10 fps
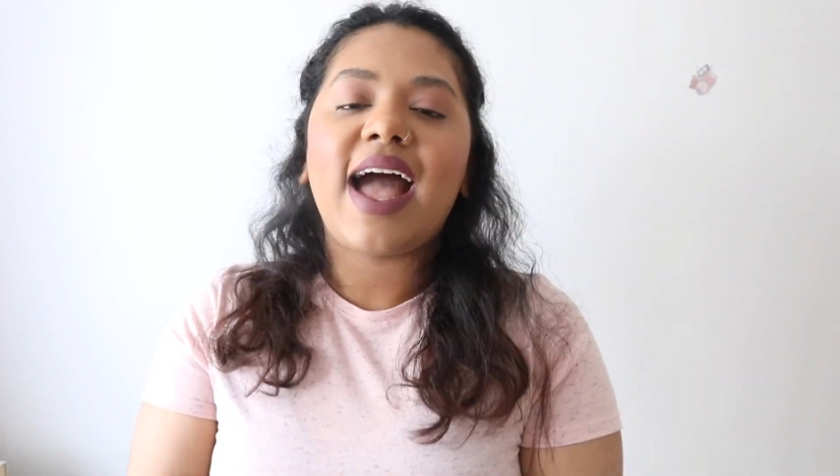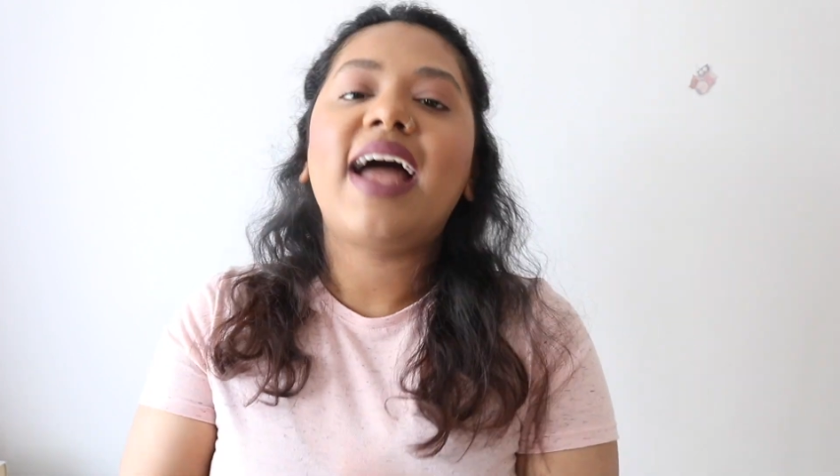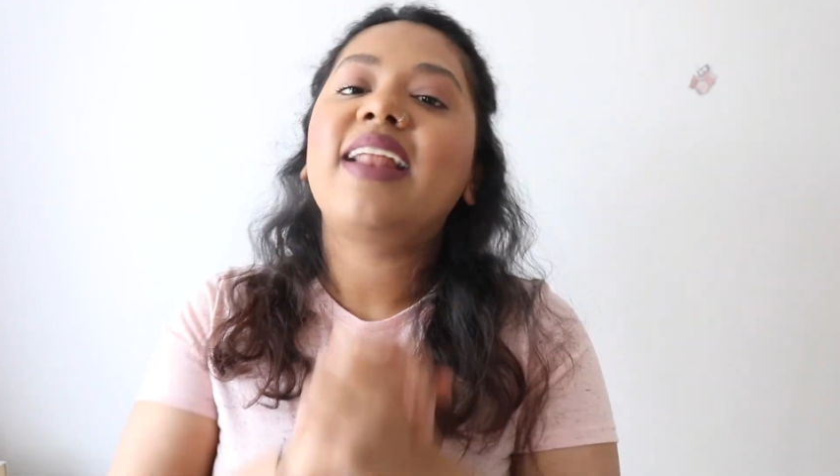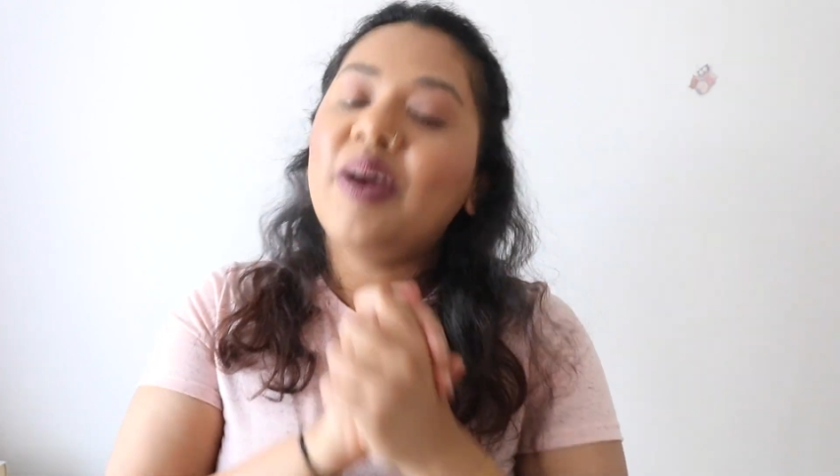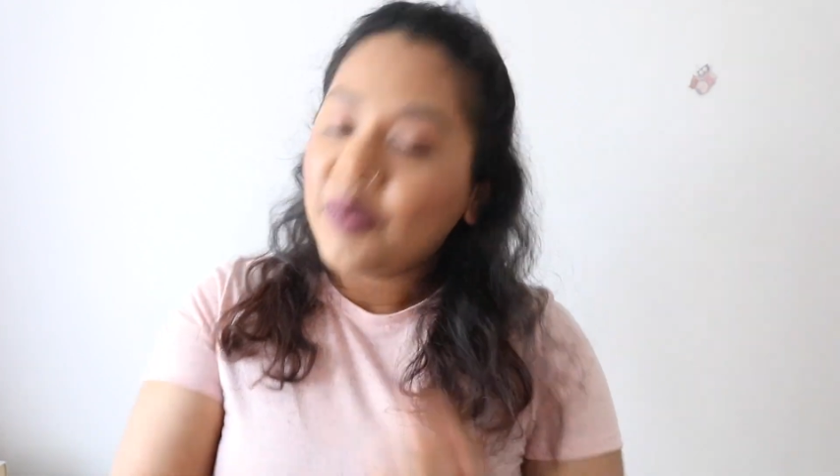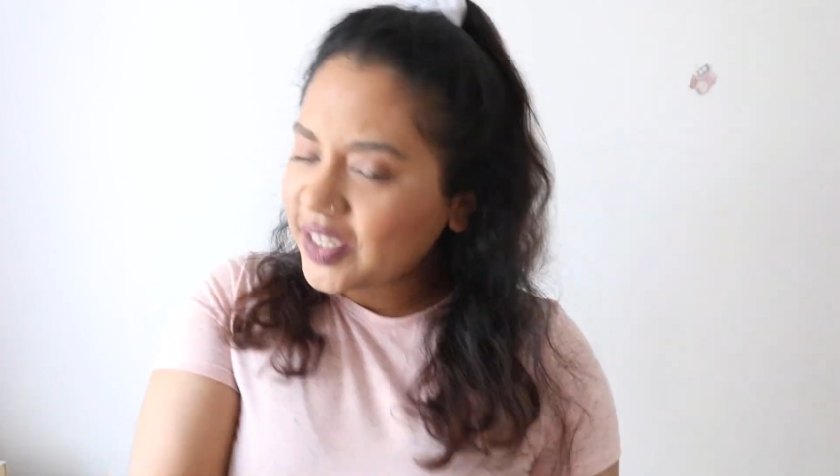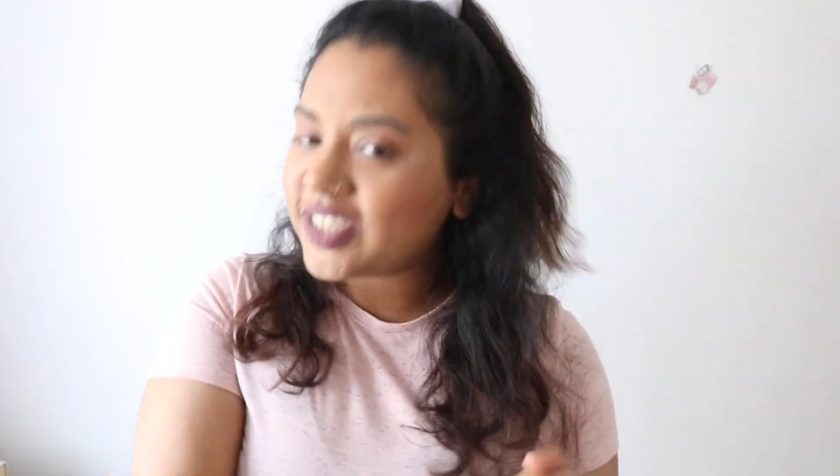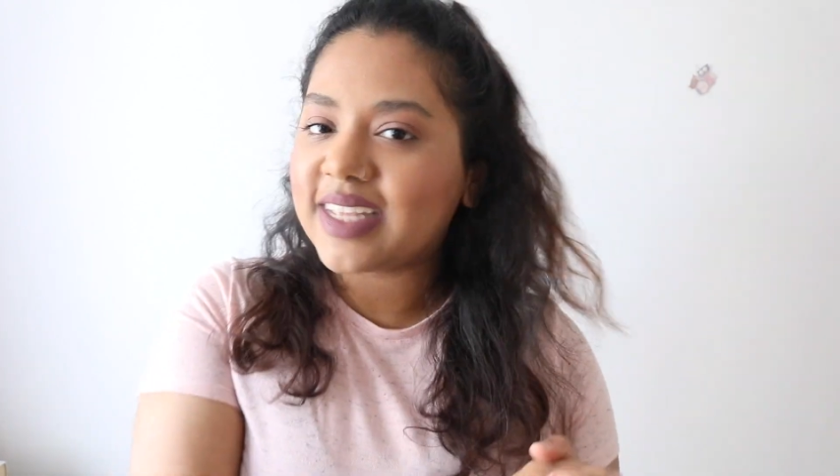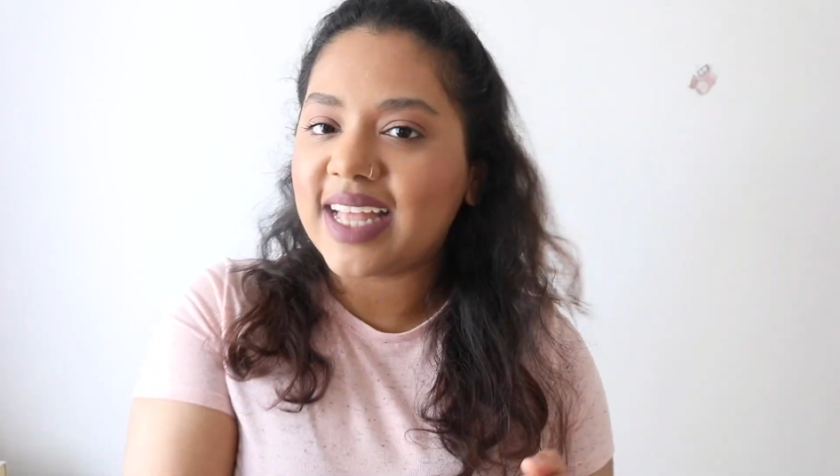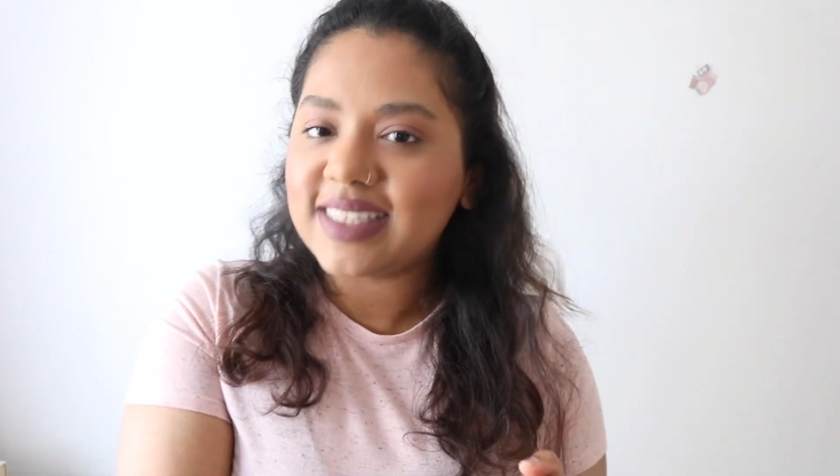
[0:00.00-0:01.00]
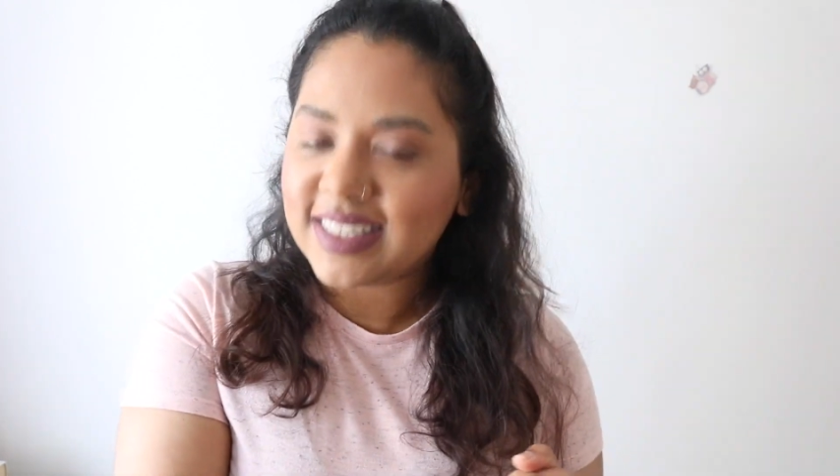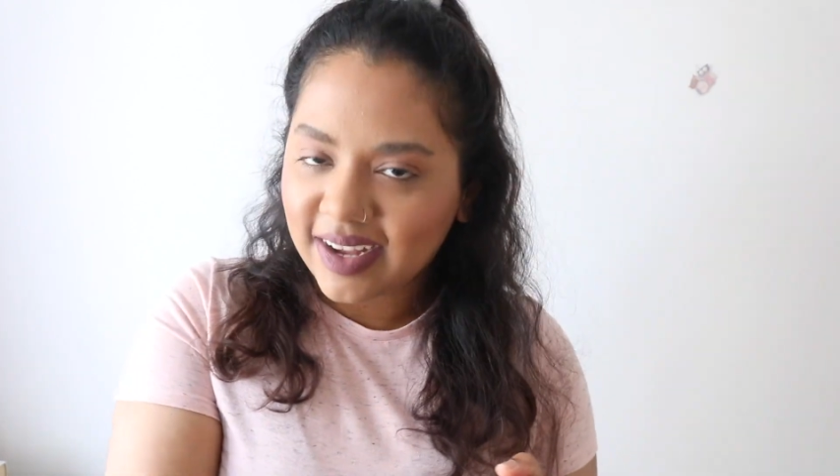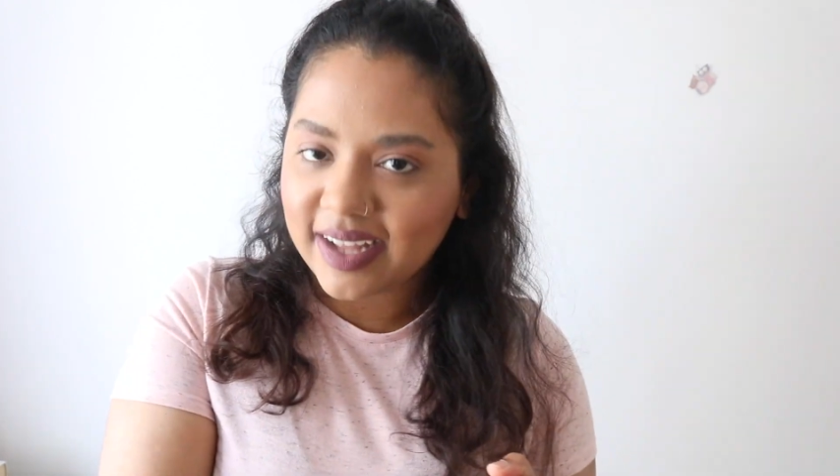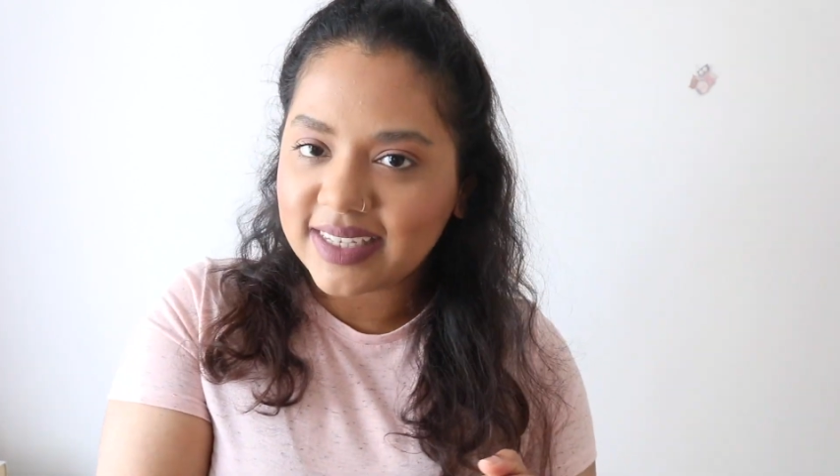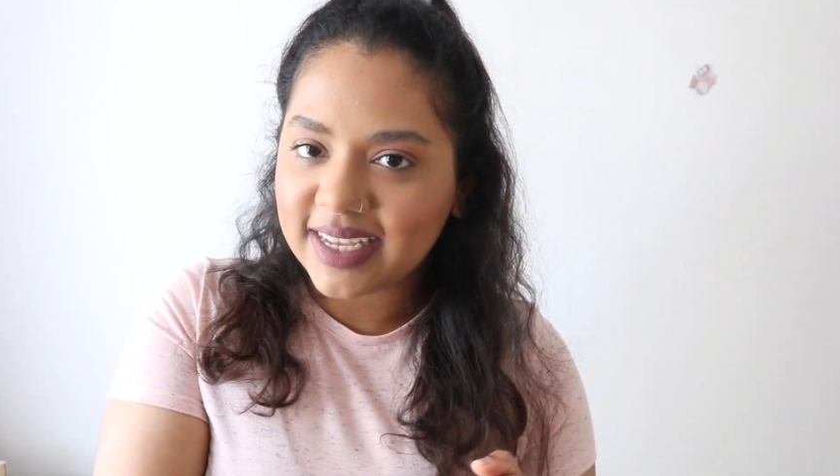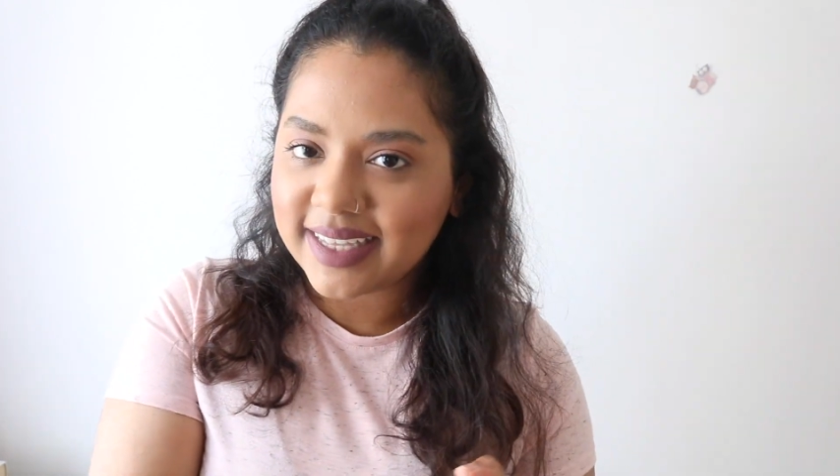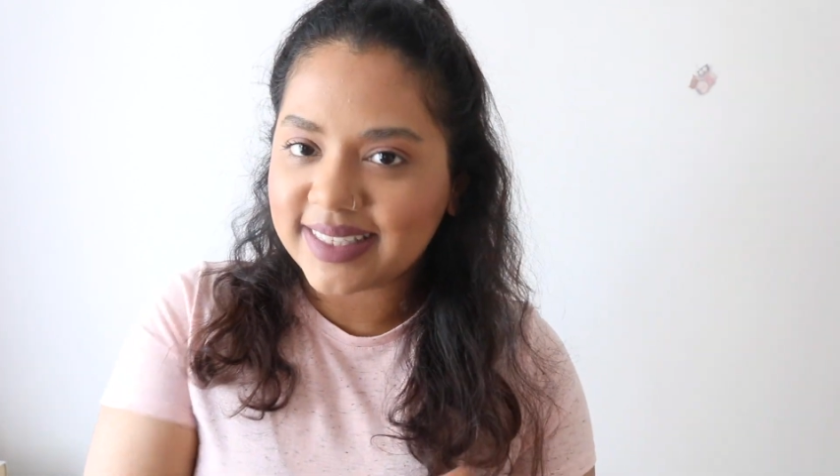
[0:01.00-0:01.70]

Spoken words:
and we should get started.